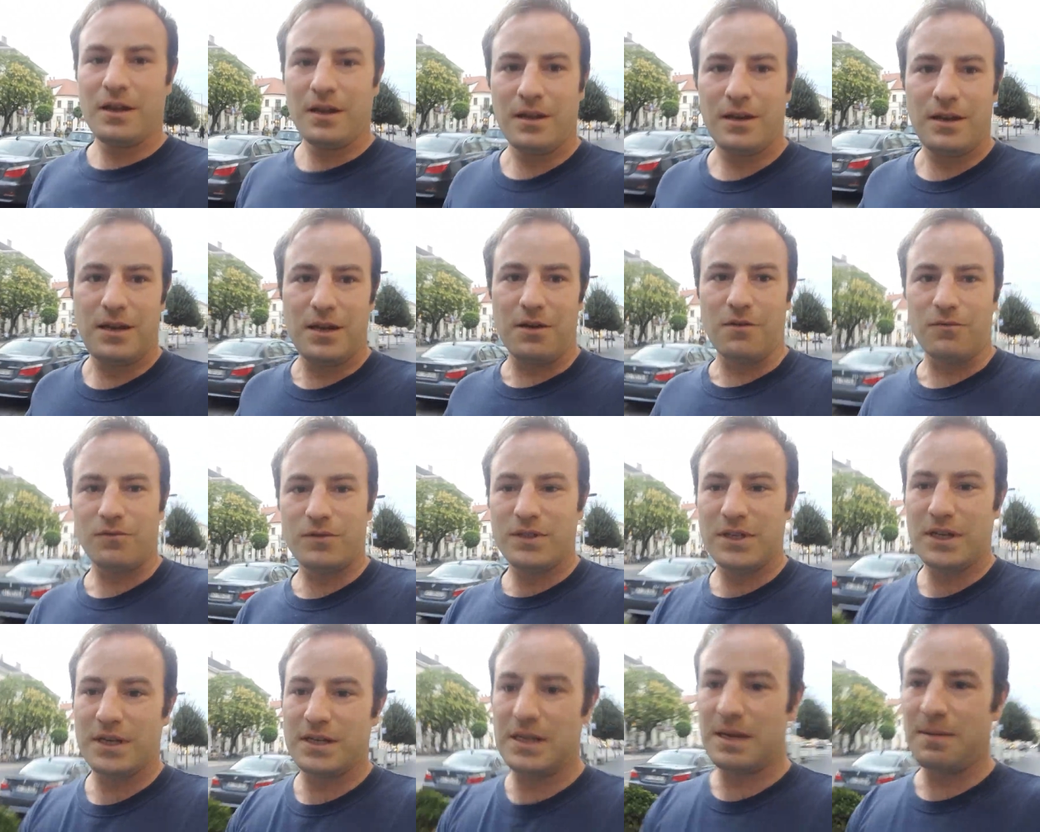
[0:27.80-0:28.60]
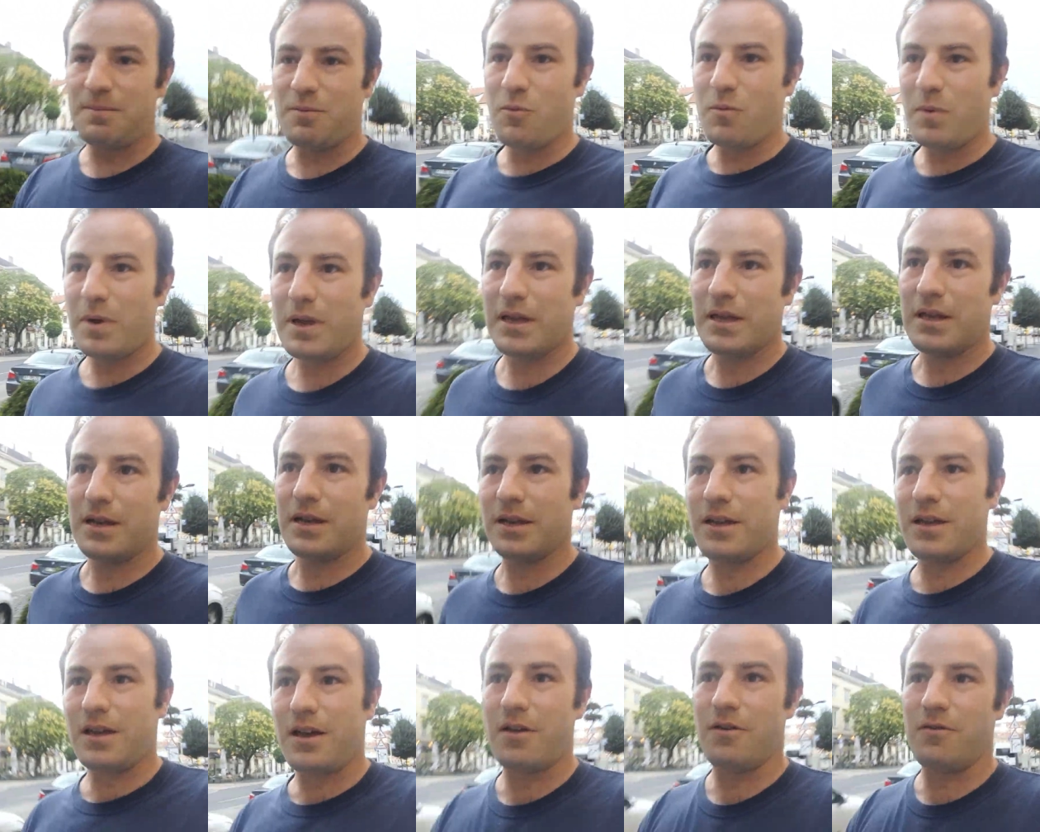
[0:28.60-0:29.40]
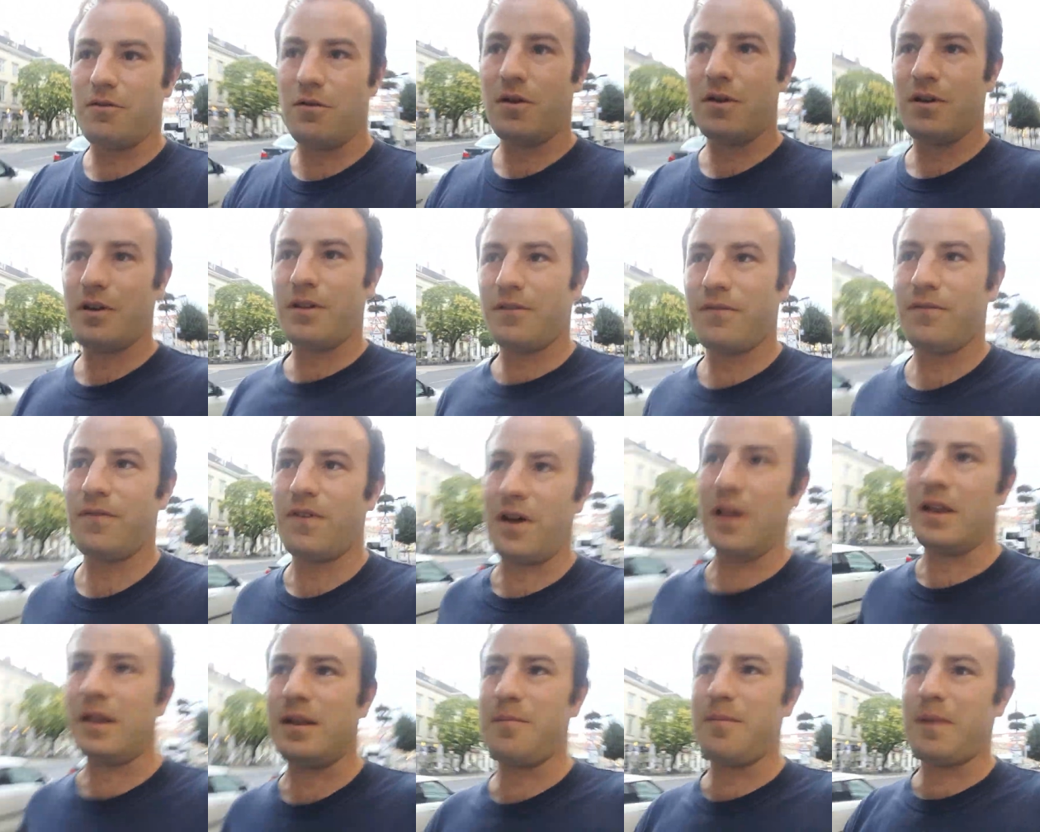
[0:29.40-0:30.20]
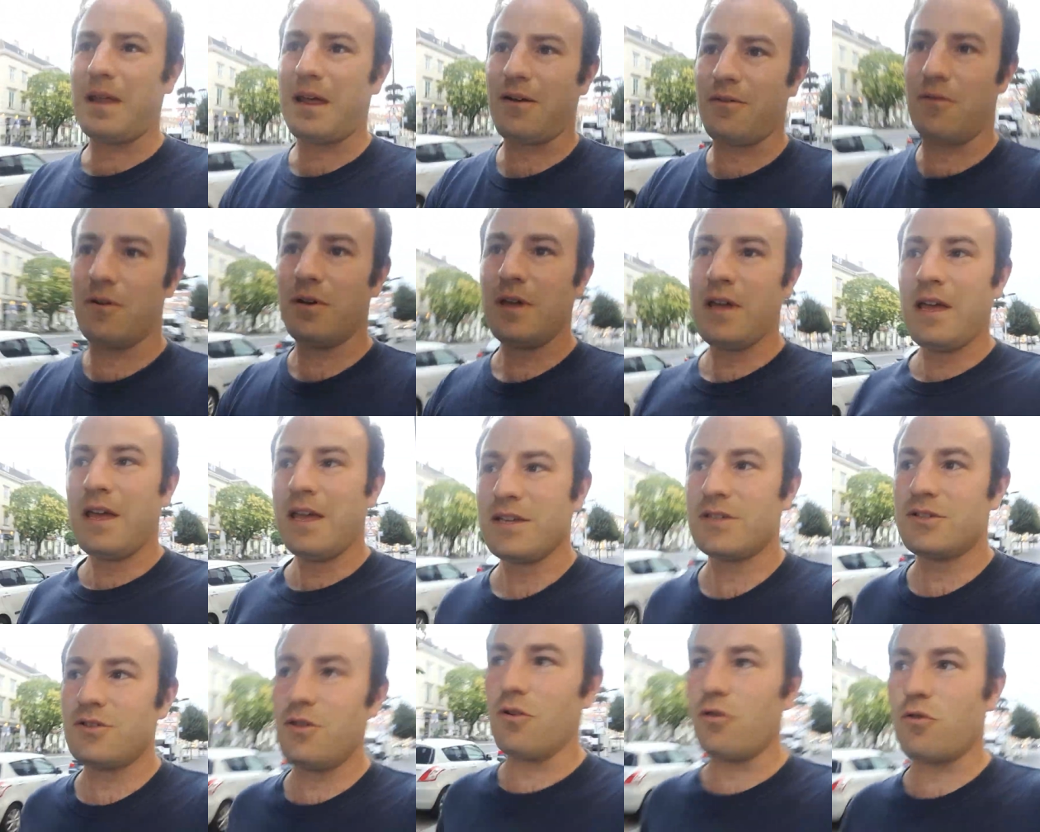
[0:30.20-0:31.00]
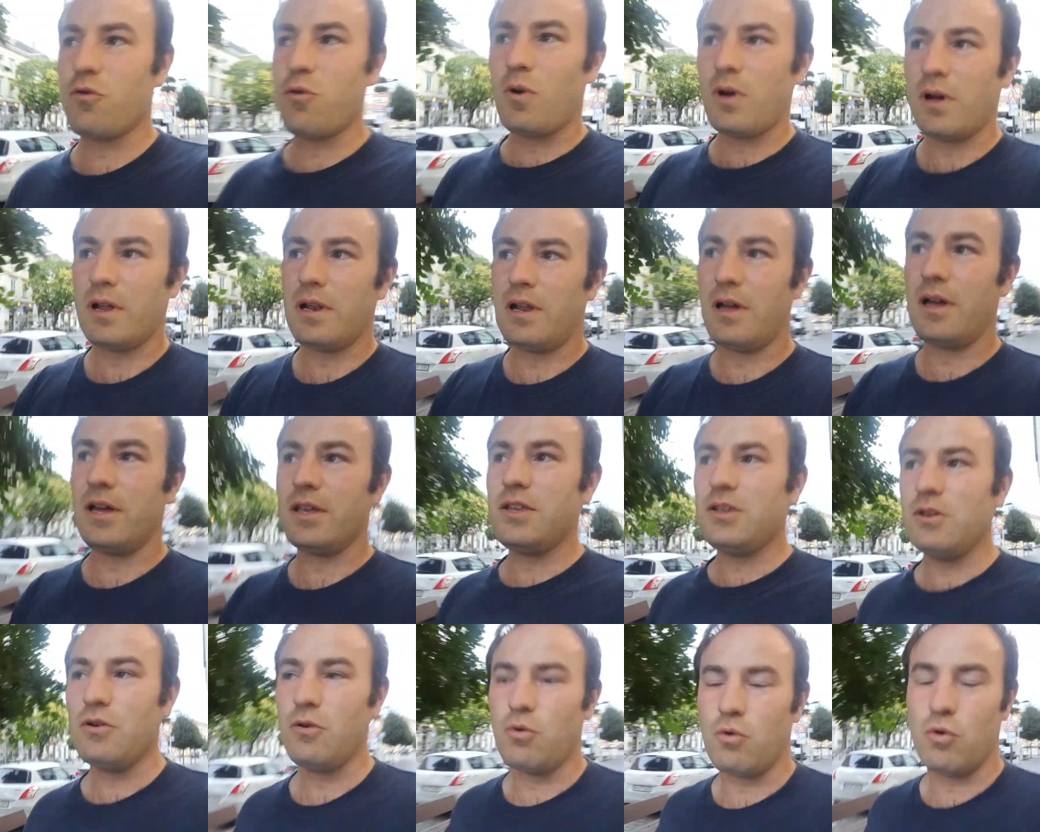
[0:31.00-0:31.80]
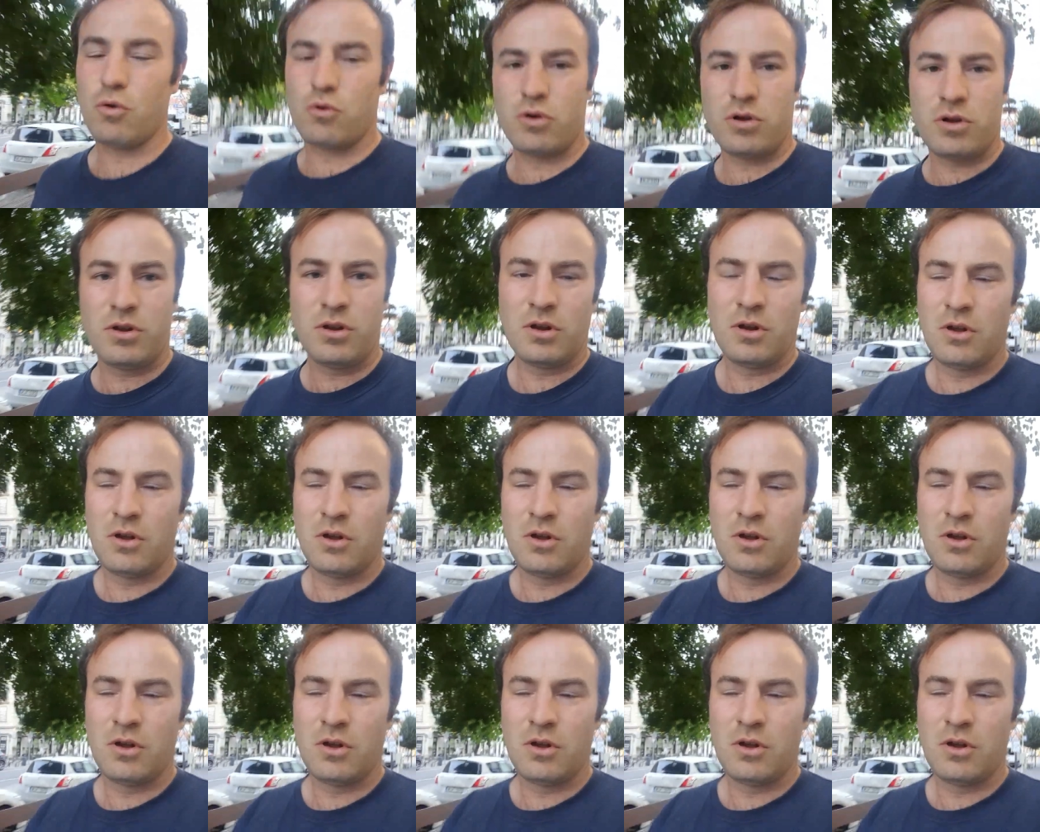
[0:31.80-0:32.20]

the old city, but we're going to go and find them. Now, it's not quite like York